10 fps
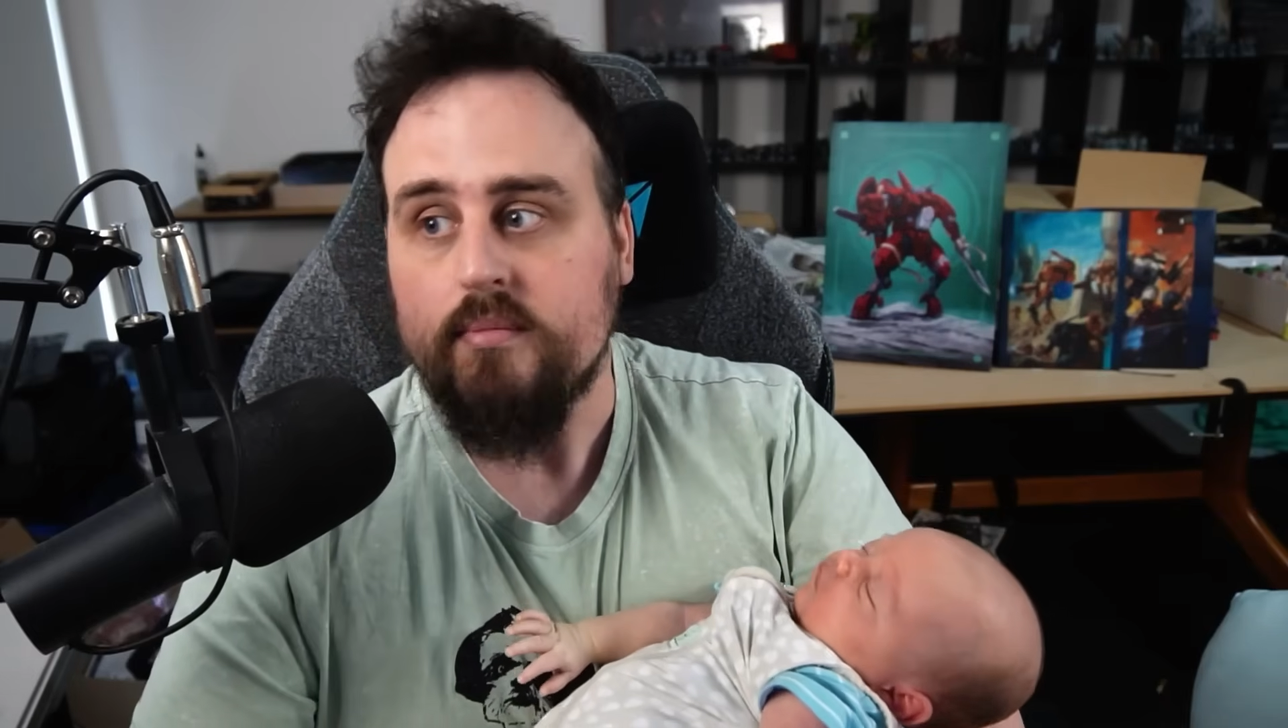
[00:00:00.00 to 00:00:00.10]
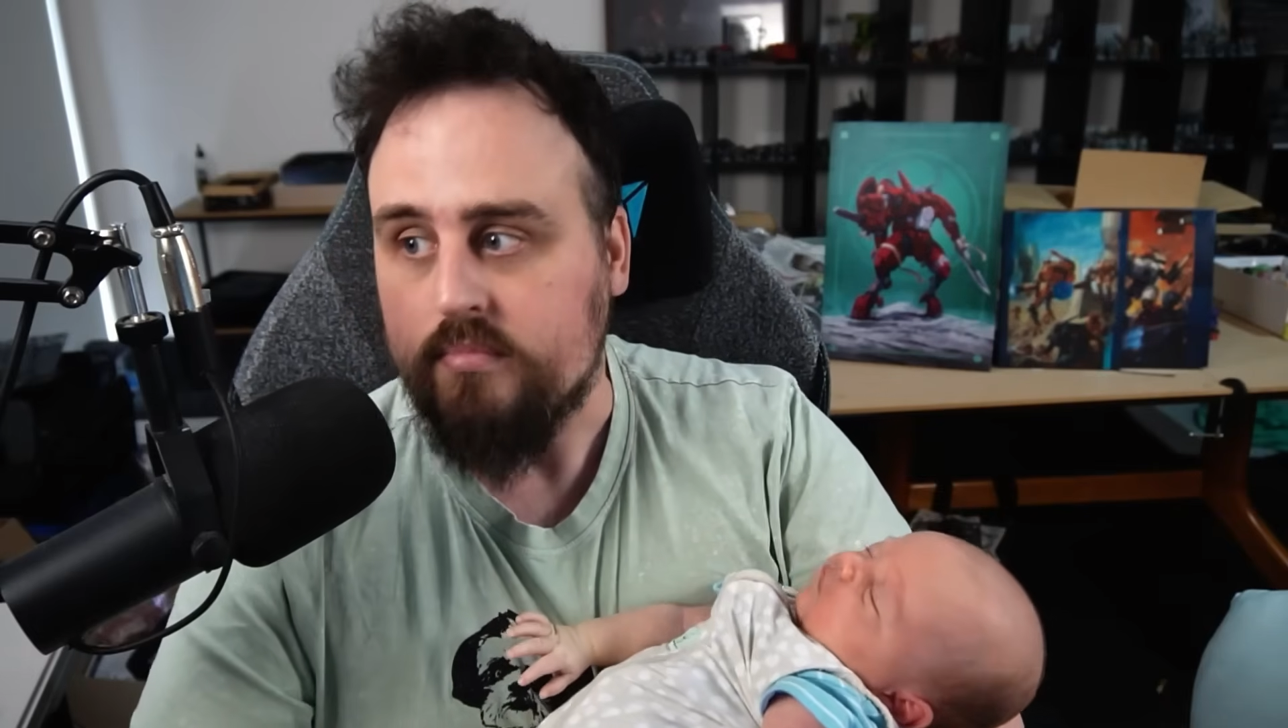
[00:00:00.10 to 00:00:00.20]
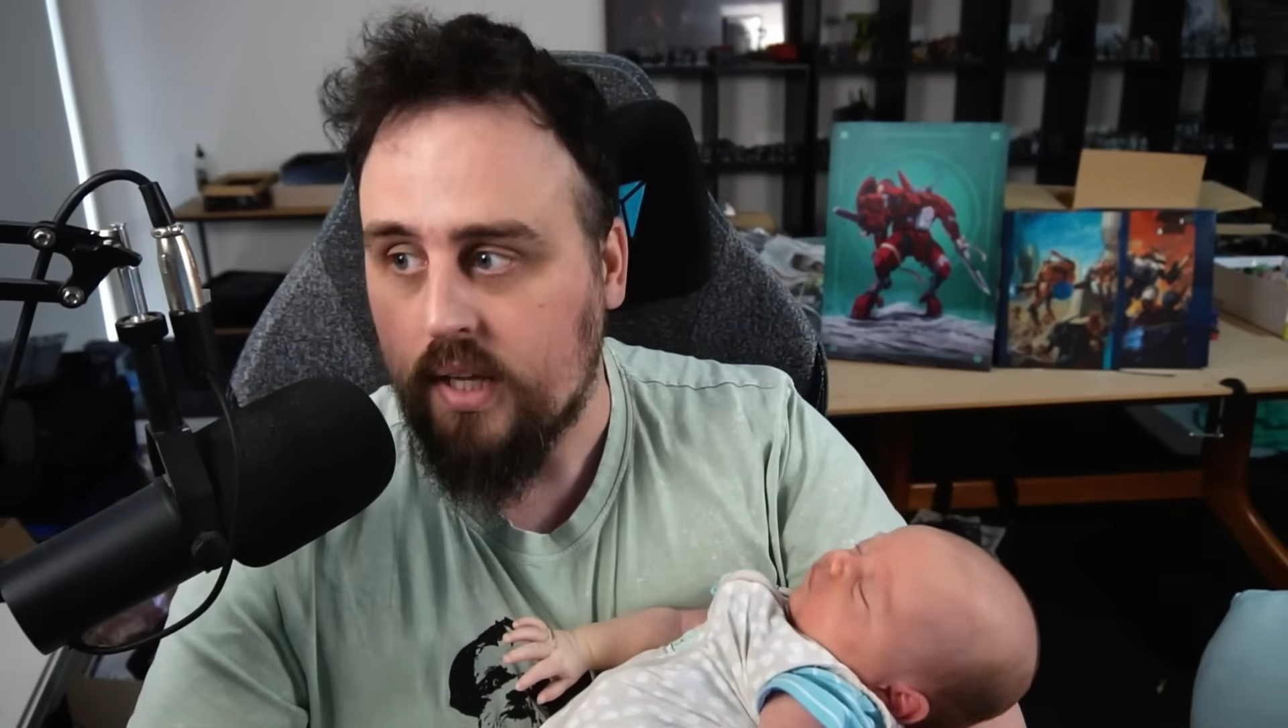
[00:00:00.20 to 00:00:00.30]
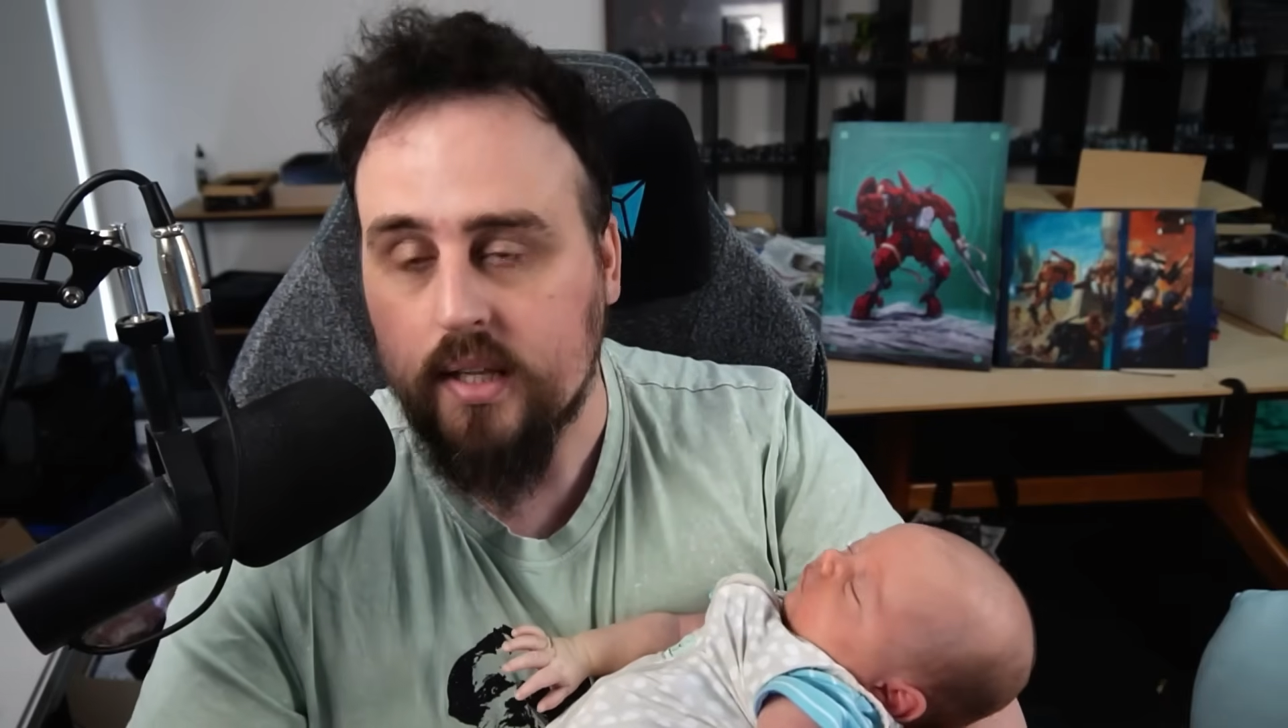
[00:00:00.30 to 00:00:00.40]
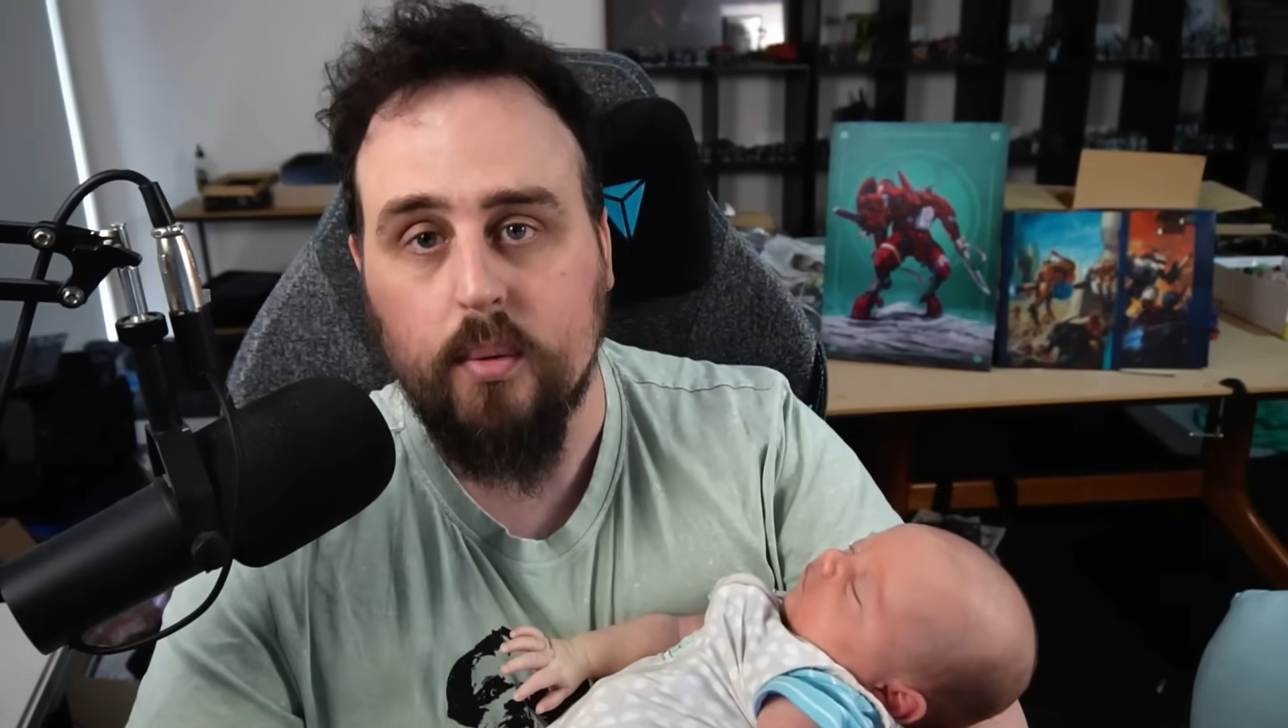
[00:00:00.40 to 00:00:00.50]

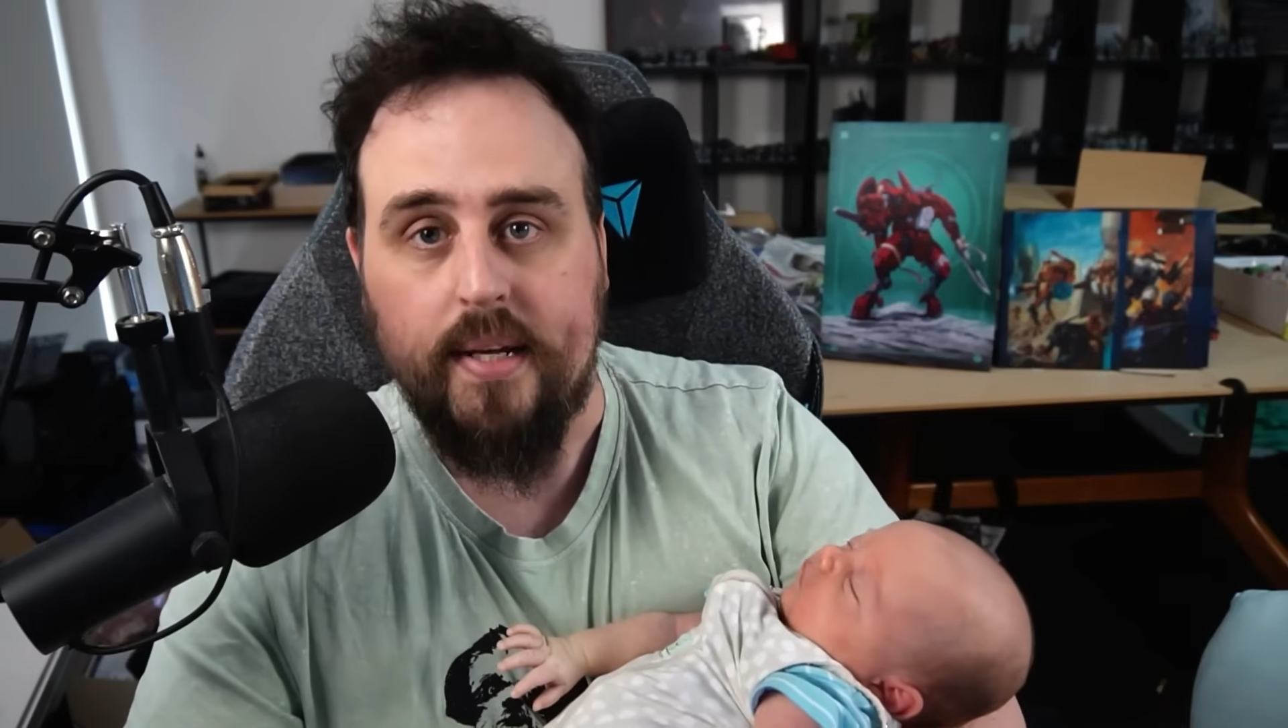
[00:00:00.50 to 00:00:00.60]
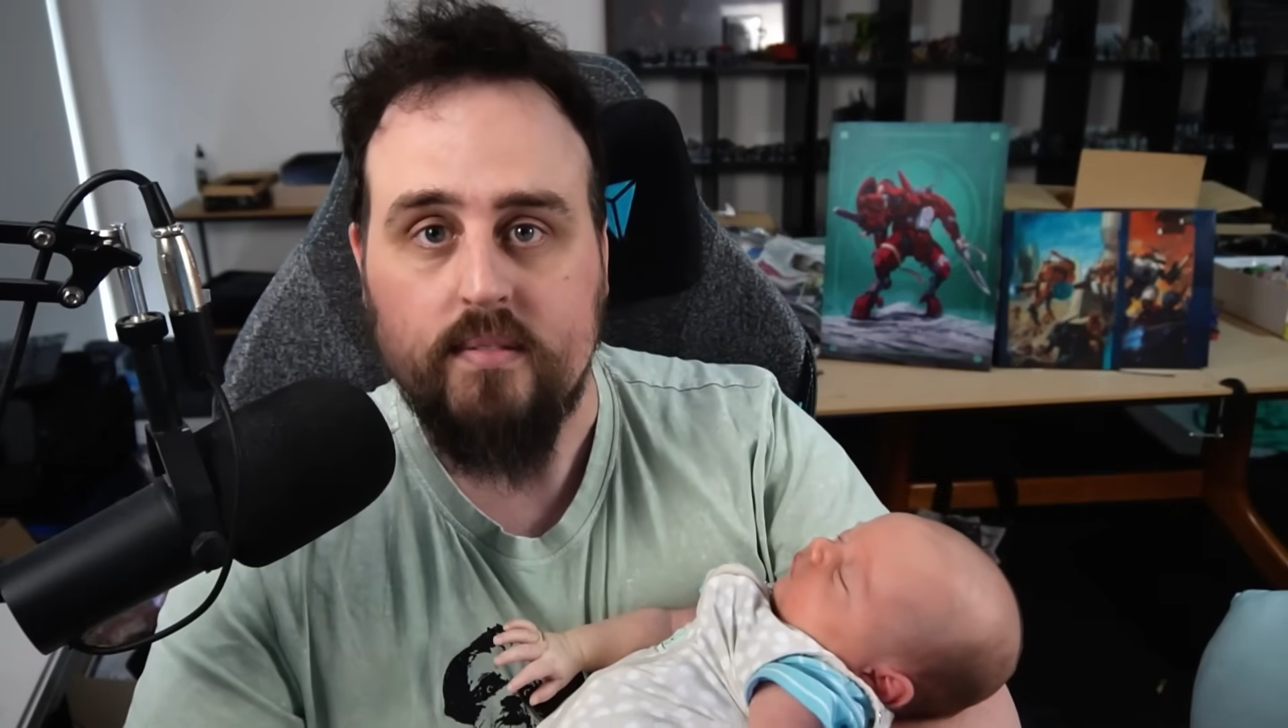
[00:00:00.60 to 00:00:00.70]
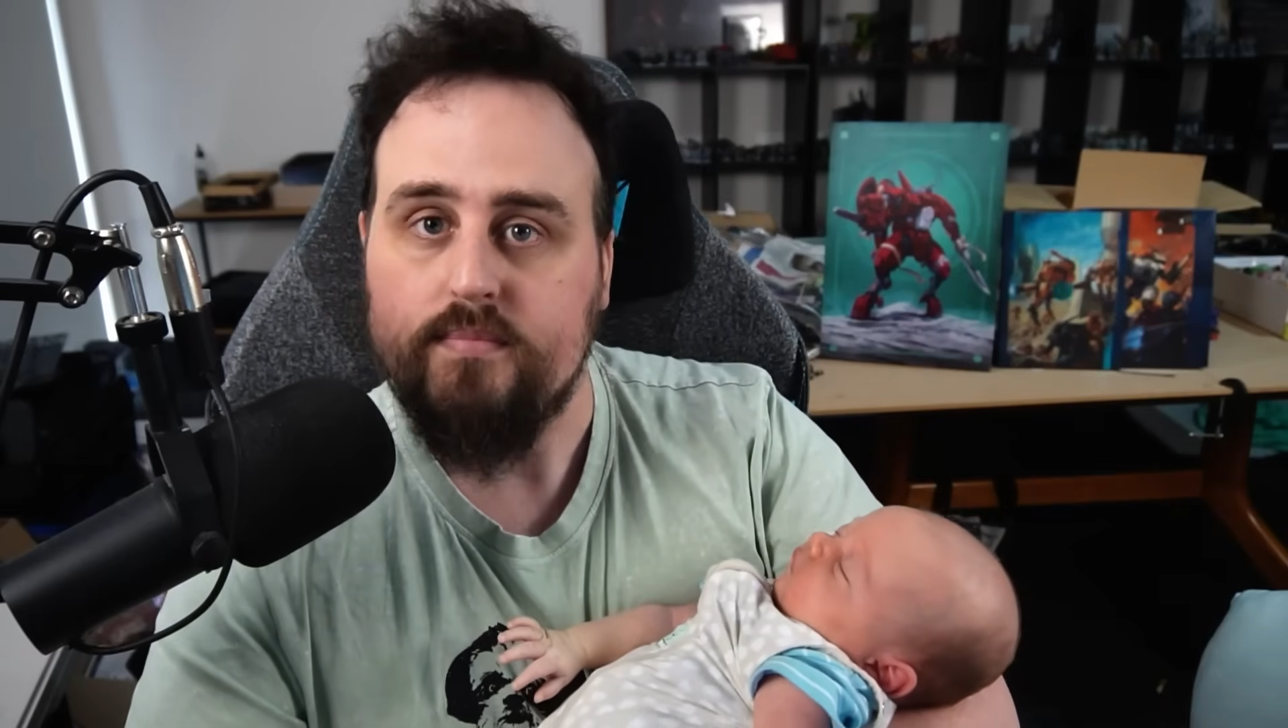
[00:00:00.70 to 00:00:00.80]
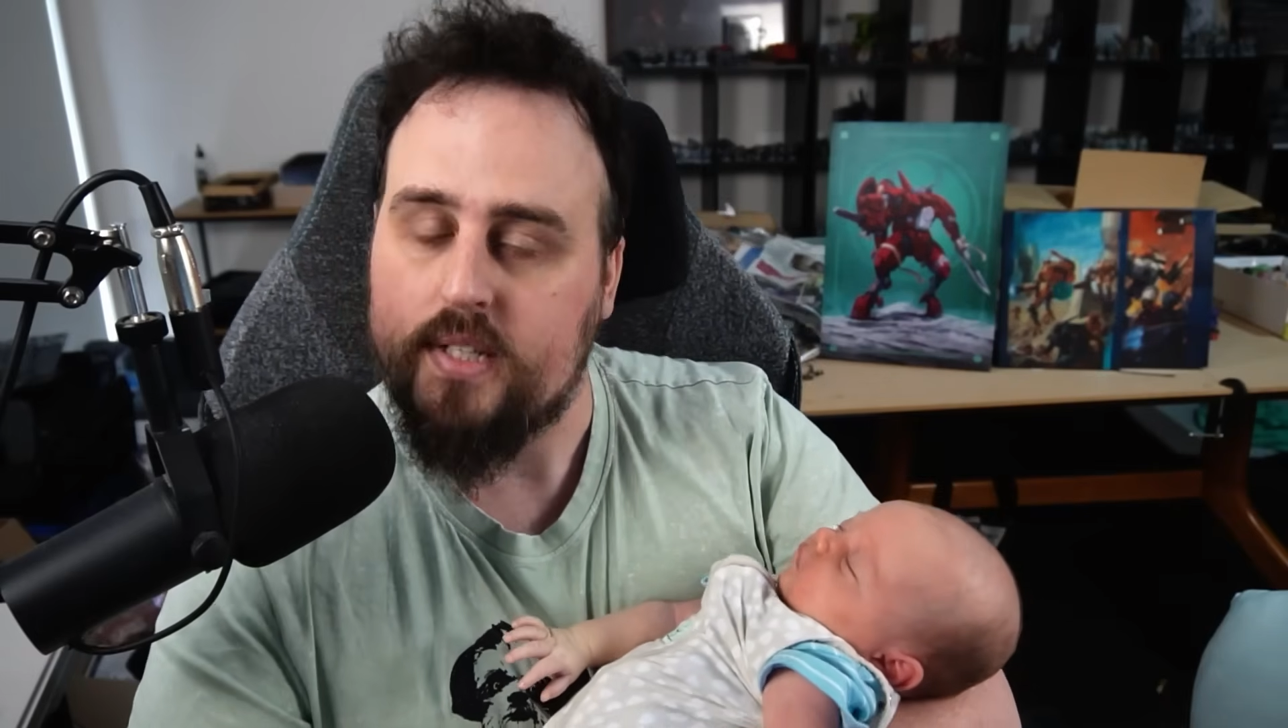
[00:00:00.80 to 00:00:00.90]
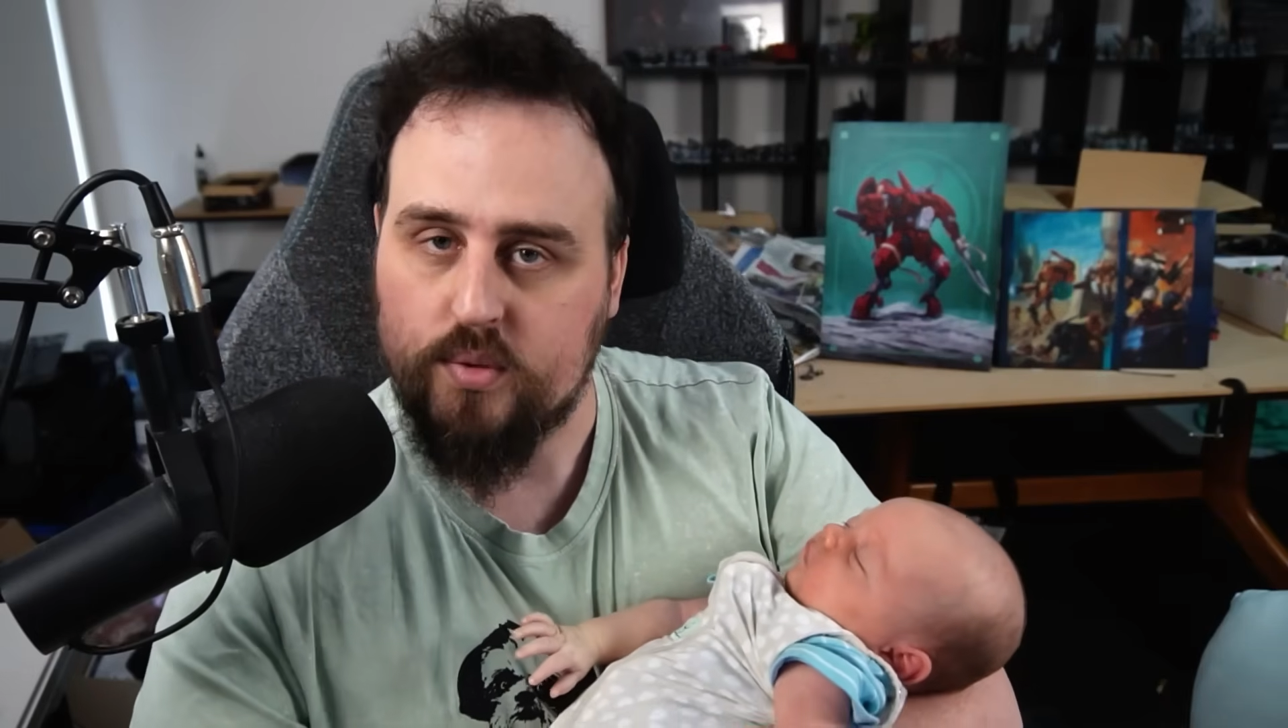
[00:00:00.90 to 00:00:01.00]
A little bit.
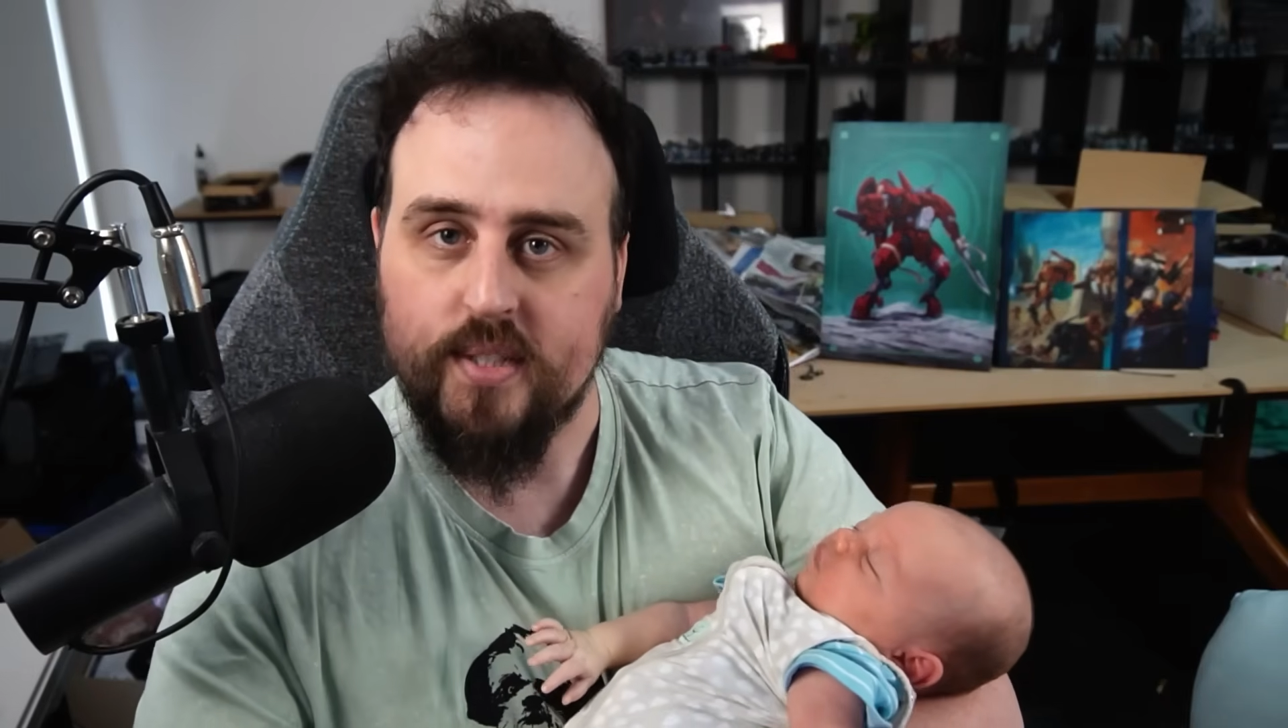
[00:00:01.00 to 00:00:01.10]
There's